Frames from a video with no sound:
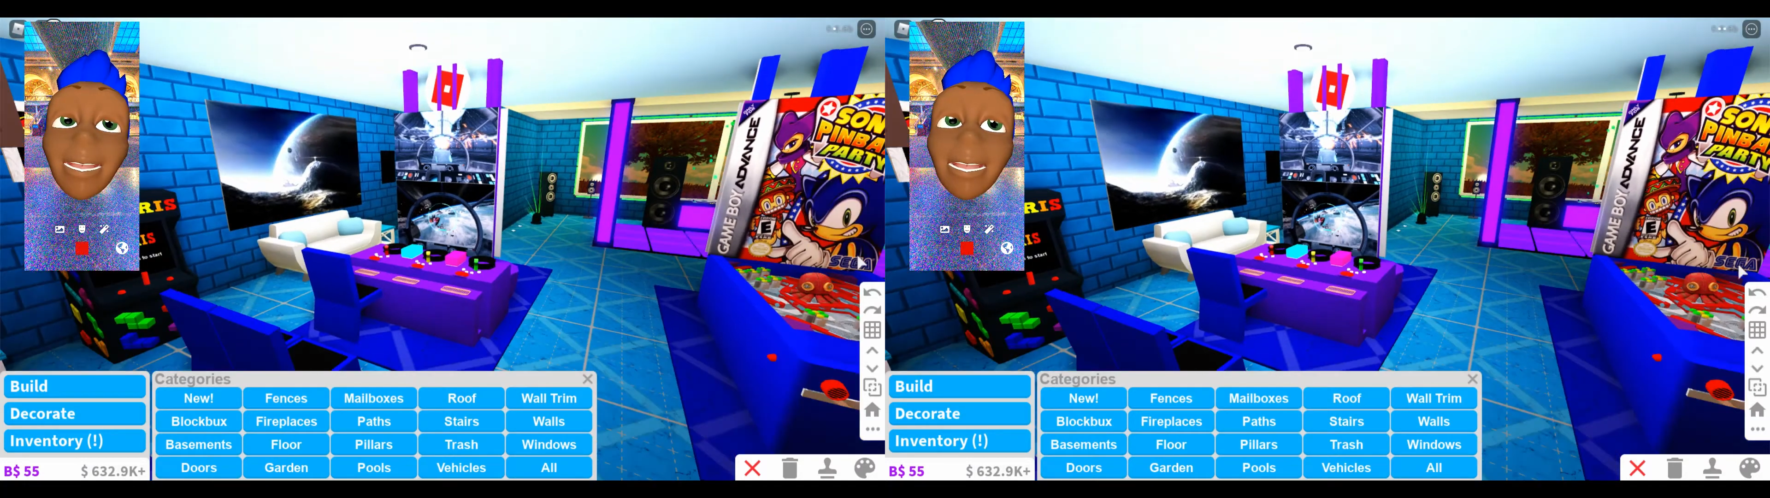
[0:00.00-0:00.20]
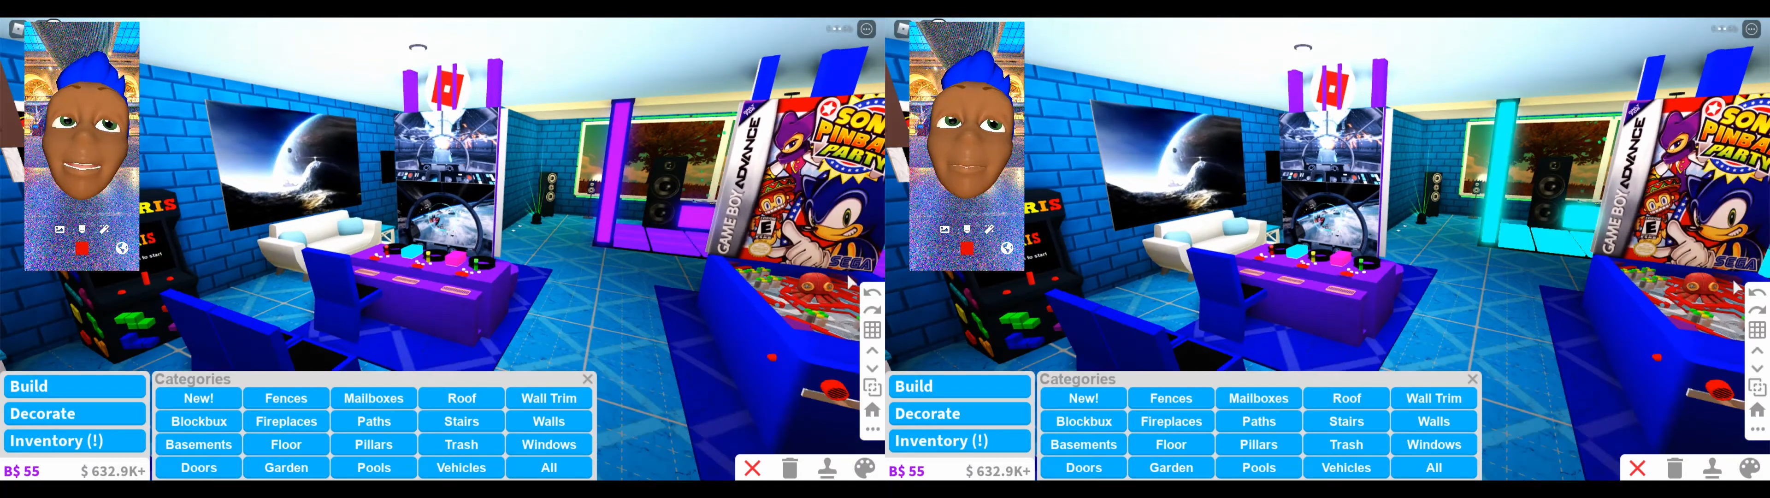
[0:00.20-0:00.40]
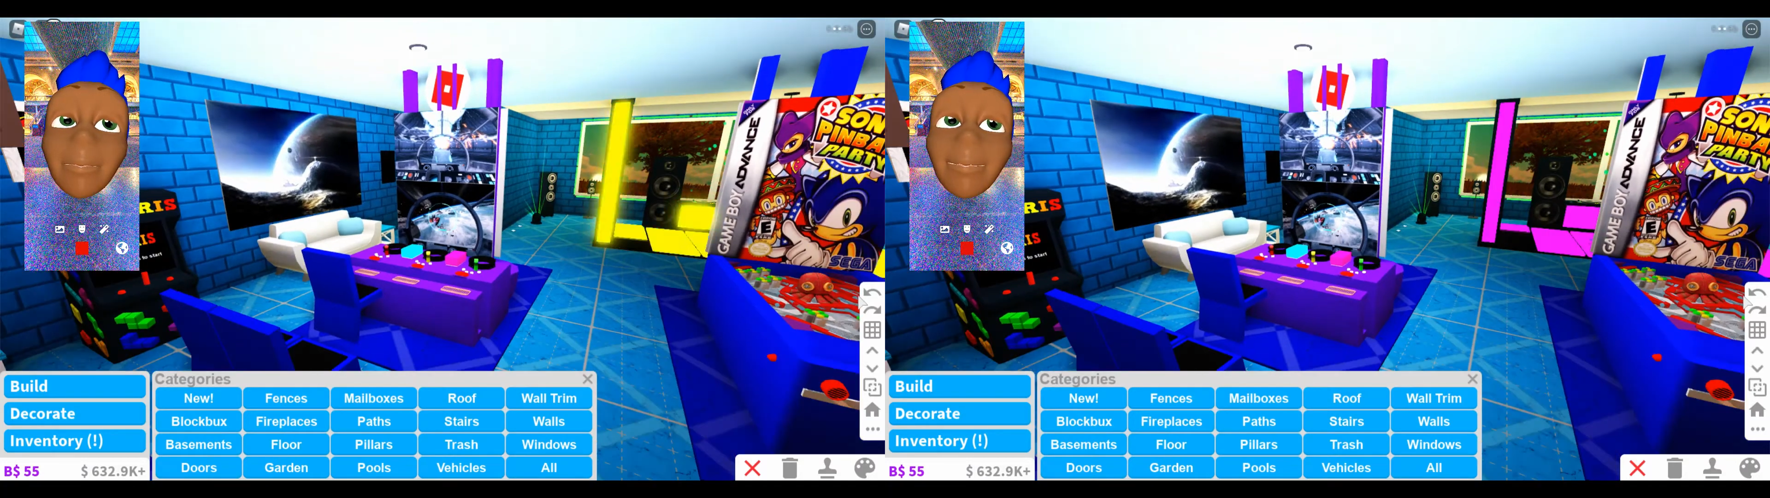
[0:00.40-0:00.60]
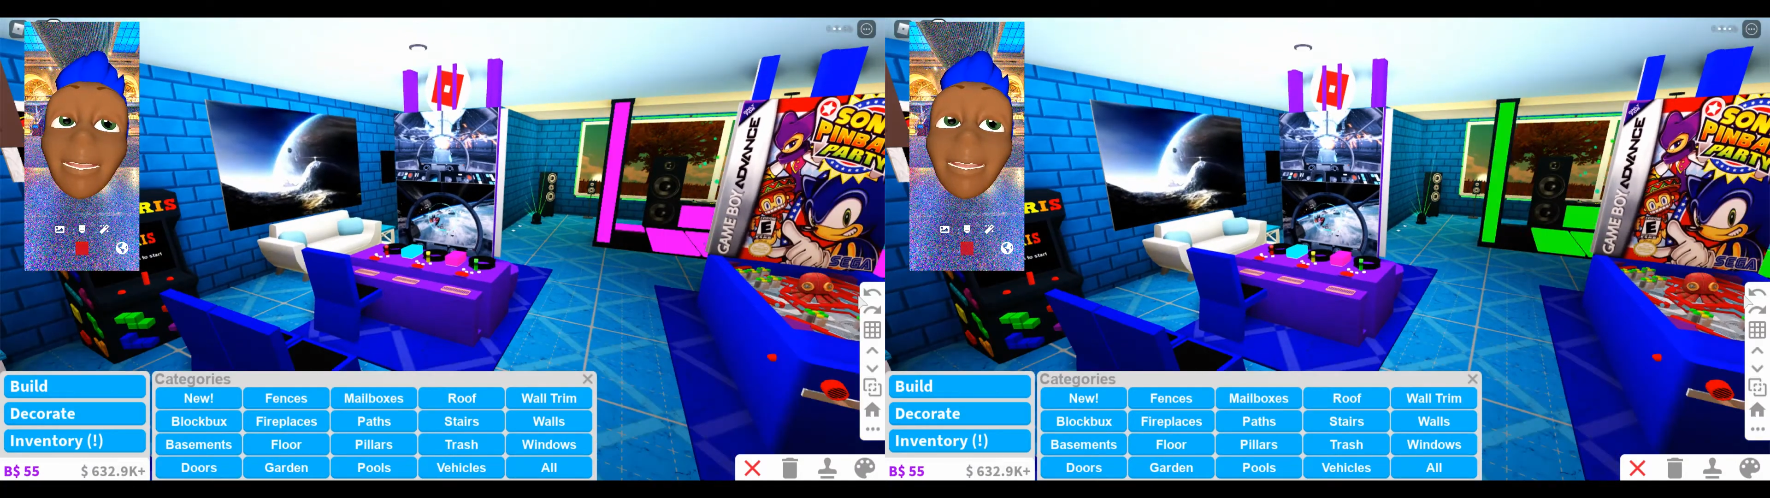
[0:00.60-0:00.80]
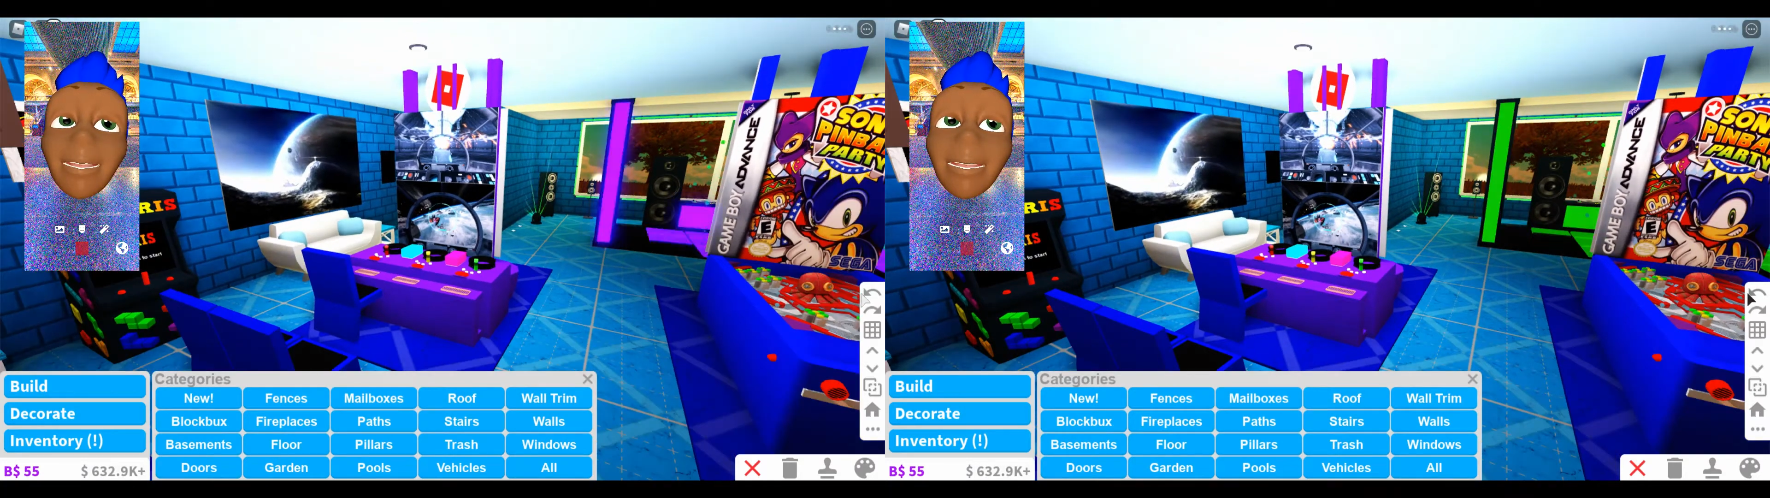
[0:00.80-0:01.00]

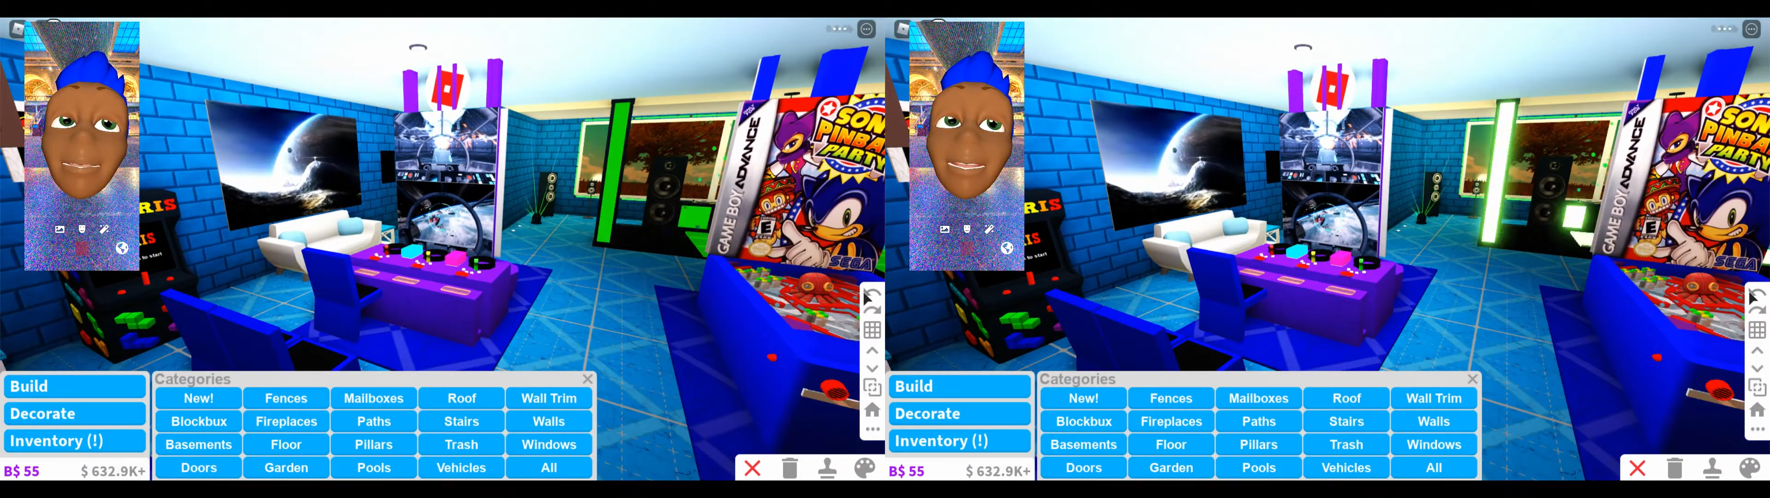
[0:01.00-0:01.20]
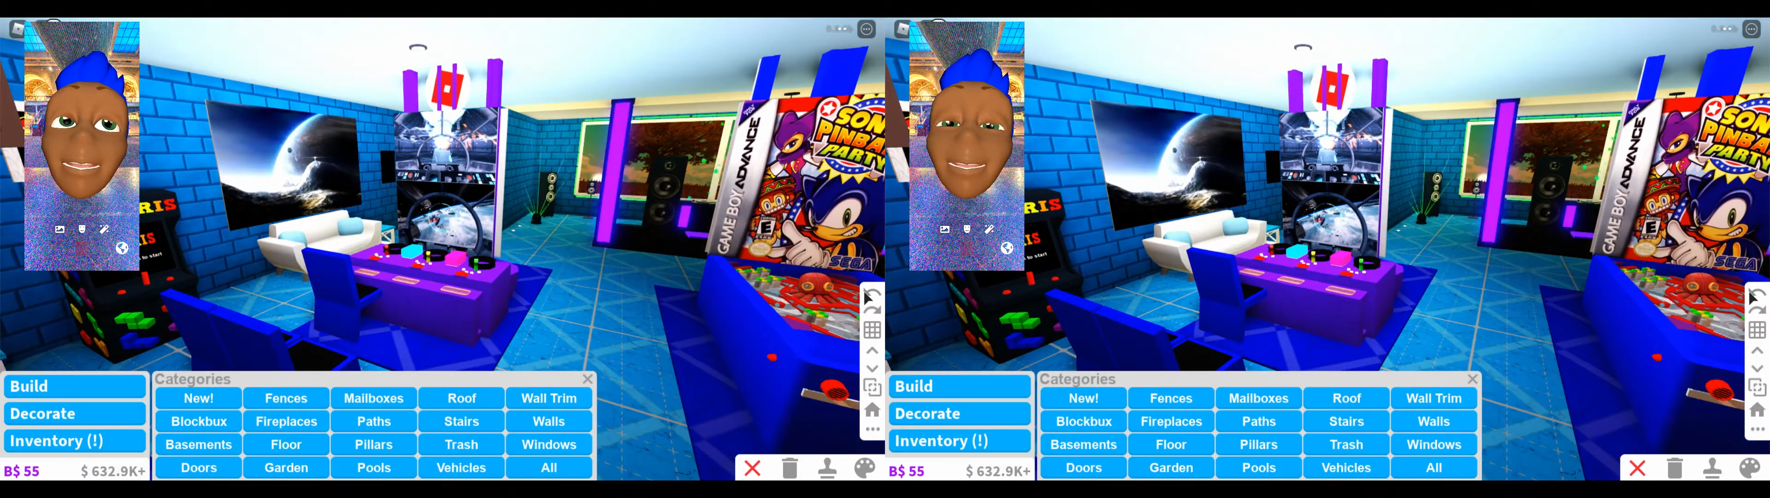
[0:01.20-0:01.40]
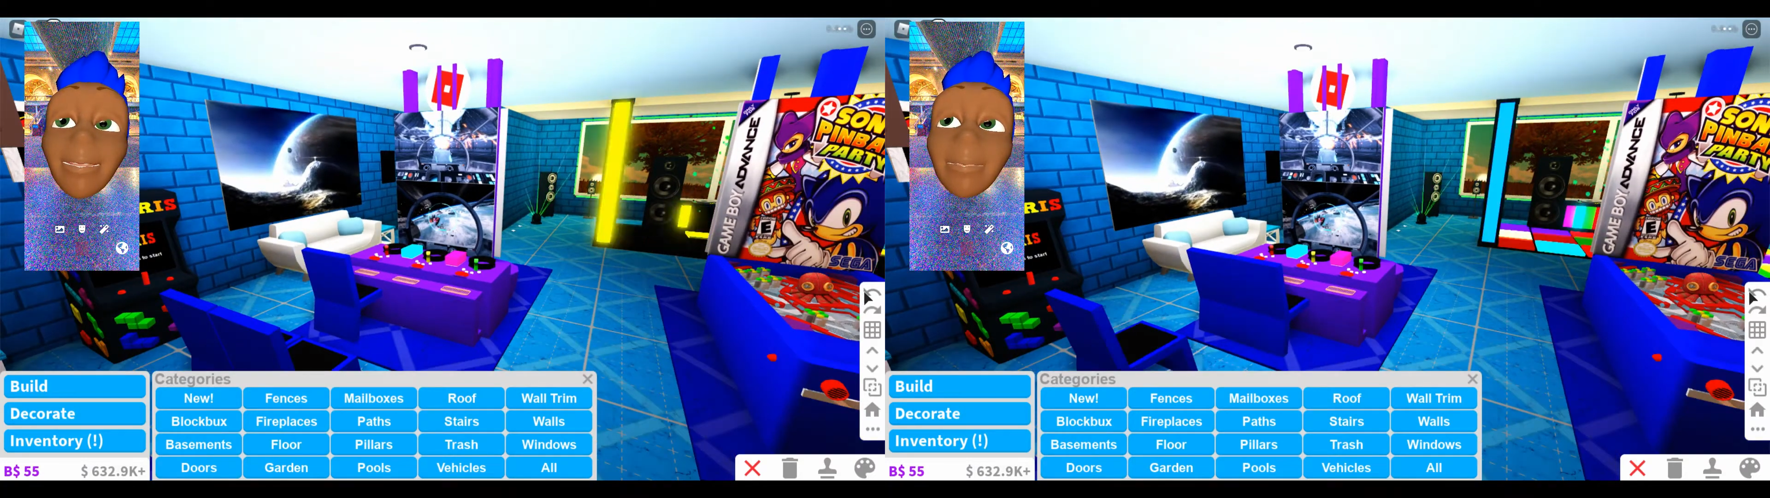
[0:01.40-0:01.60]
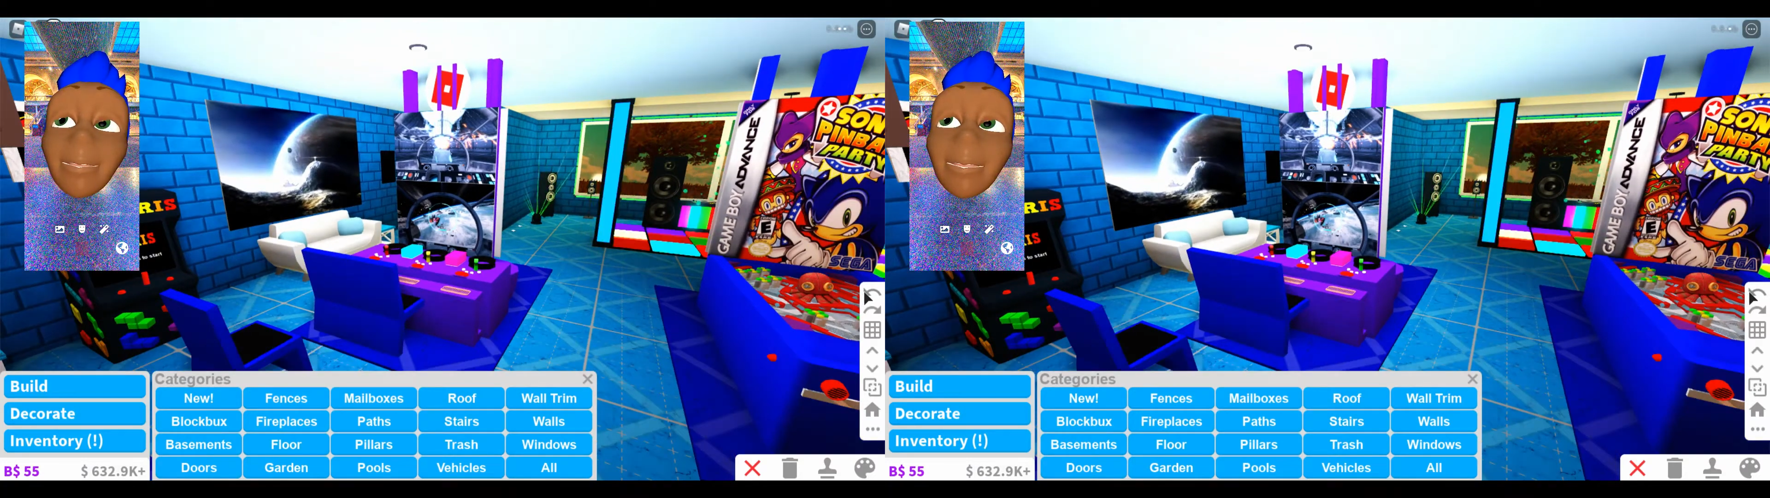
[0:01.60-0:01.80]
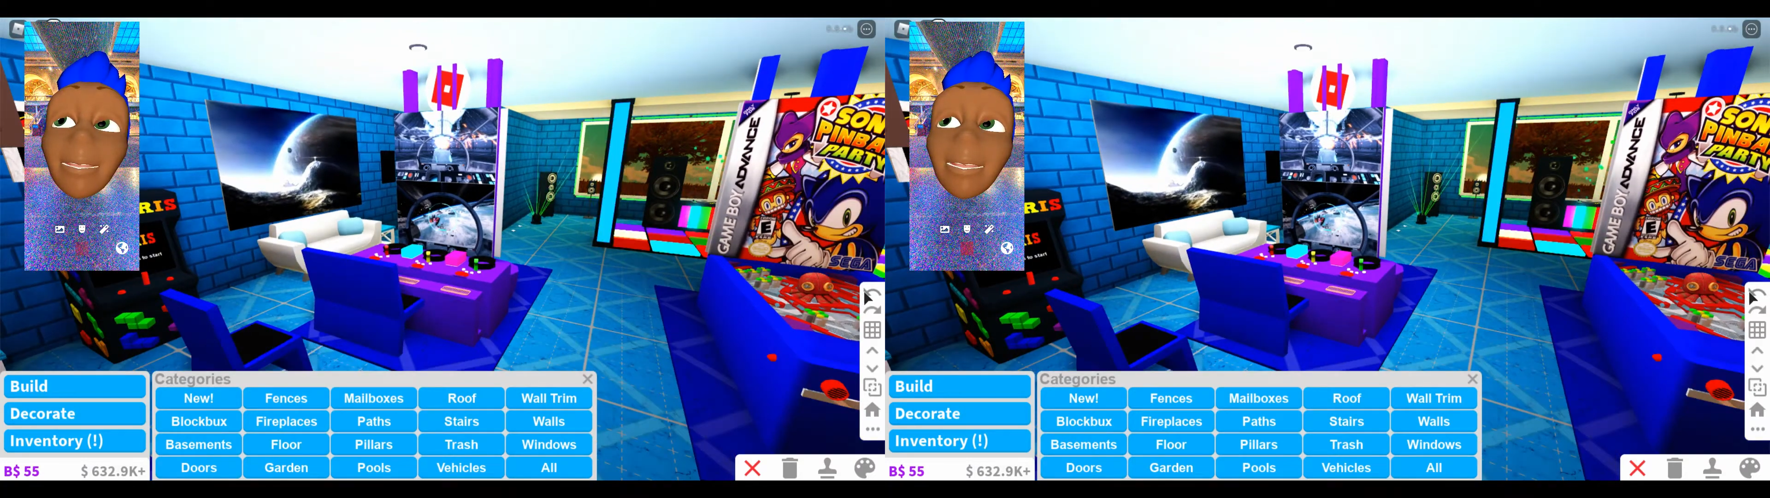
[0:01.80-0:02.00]
let's do
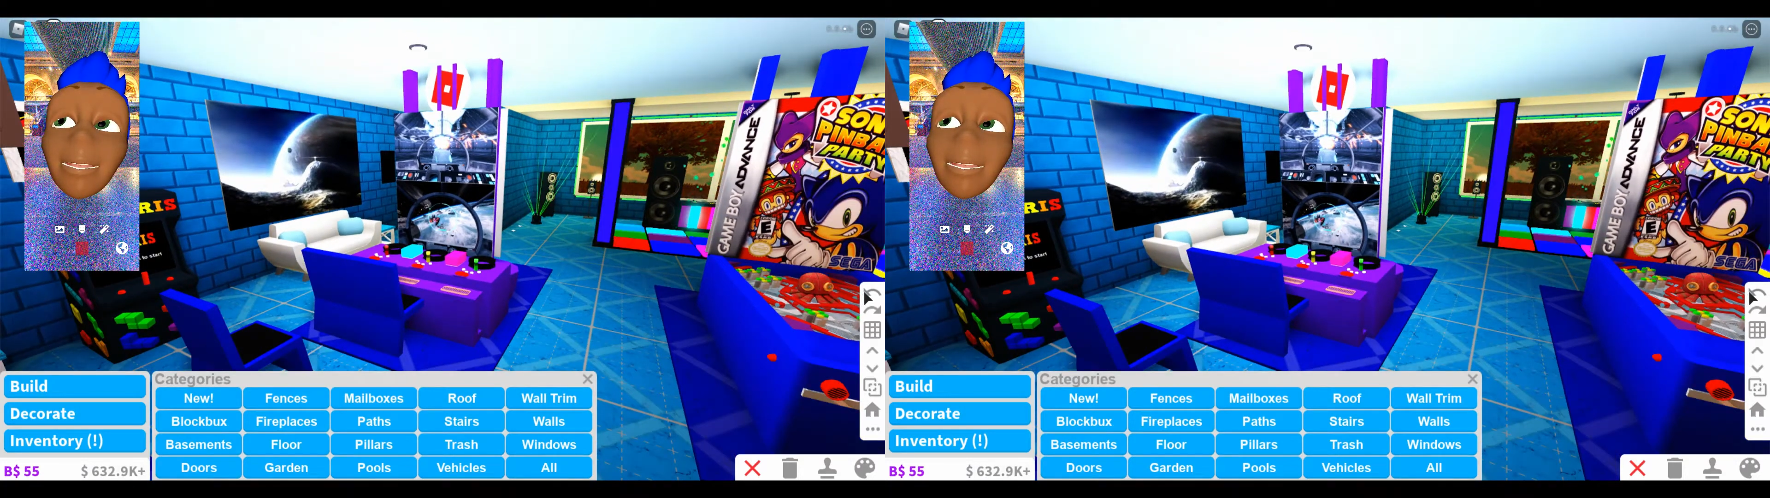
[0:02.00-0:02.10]
more.